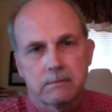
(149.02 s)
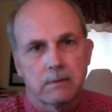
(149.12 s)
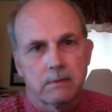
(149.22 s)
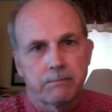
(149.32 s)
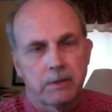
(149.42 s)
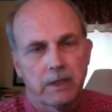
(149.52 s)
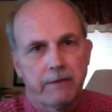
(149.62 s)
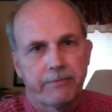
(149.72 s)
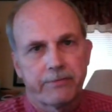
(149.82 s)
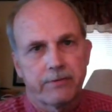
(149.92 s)

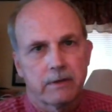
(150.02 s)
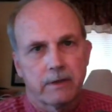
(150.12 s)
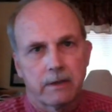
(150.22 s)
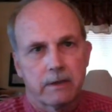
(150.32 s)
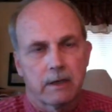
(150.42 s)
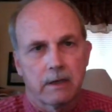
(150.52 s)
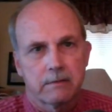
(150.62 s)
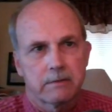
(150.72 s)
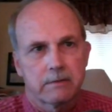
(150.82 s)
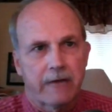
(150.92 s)
belief and
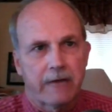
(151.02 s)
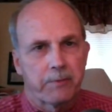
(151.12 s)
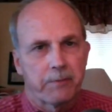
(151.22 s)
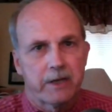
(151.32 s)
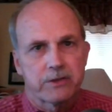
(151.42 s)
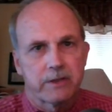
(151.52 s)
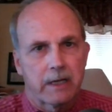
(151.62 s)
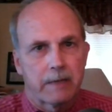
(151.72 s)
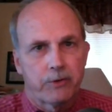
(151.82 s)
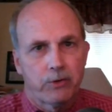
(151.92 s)
confirmation that
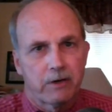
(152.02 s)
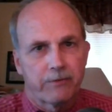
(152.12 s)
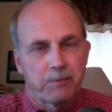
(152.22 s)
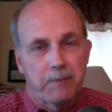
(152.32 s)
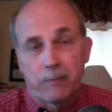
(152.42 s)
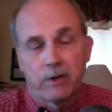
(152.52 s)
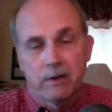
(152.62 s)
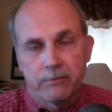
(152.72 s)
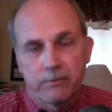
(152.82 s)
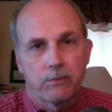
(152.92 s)
I'm doing it from memory
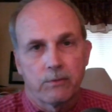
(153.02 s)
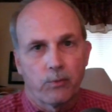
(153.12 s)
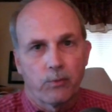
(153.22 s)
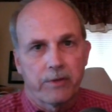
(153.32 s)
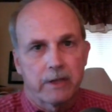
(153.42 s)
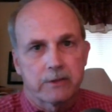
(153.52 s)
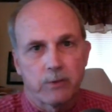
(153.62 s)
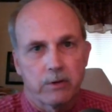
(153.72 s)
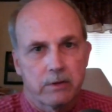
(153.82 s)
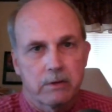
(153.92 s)
for what that's
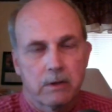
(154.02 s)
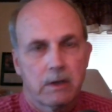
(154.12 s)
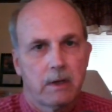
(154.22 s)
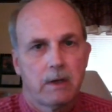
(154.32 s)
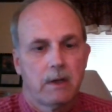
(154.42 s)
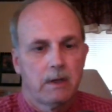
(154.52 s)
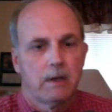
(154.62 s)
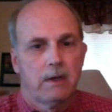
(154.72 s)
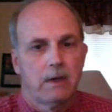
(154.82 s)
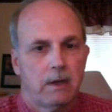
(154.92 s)
worth.
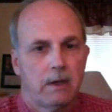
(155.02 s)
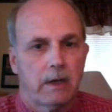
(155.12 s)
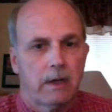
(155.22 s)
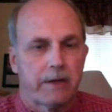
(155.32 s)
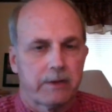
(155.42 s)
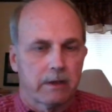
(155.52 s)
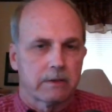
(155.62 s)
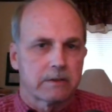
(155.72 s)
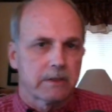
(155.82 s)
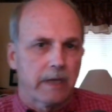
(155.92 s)
I think it
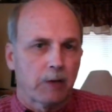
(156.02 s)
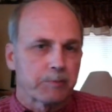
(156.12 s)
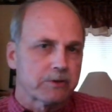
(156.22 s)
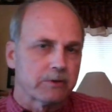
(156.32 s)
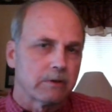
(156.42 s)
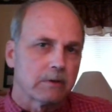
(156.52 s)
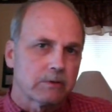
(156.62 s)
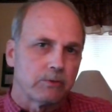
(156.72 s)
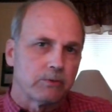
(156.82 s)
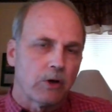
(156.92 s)
helps to
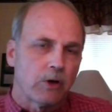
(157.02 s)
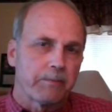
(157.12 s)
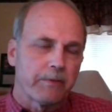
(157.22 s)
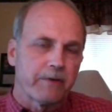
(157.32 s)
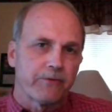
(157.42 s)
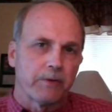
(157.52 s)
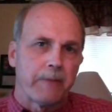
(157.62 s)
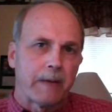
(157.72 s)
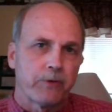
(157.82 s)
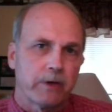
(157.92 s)
know it from
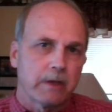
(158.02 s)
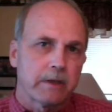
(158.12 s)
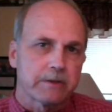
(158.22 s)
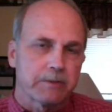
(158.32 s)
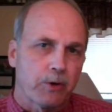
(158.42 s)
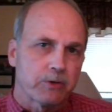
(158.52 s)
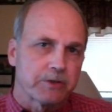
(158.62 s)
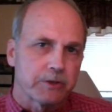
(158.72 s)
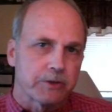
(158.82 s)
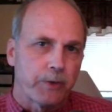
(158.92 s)
memory as opposed to
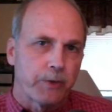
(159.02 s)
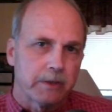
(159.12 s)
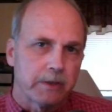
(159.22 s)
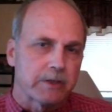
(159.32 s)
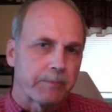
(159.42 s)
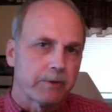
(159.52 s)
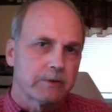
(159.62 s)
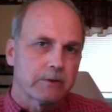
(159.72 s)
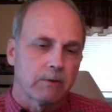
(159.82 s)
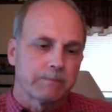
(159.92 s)
just reading something.
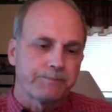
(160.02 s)
So,